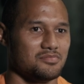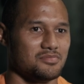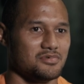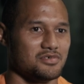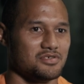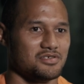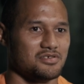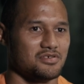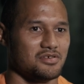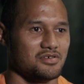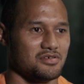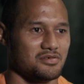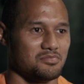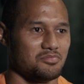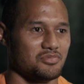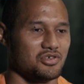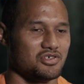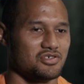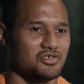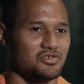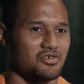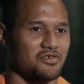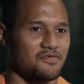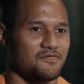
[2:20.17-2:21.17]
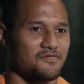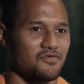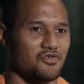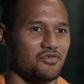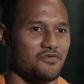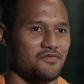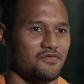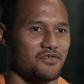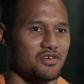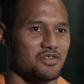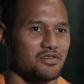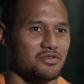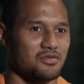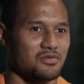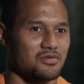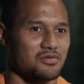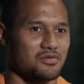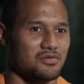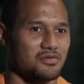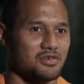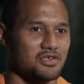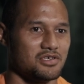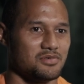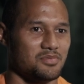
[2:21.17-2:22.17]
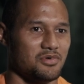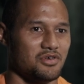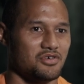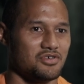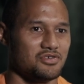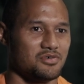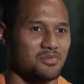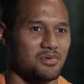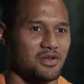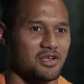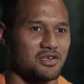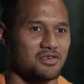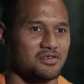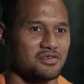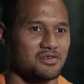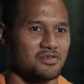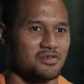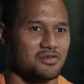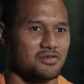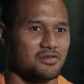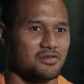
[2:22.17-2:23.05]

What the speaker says: is the mixture of youth and experienced players.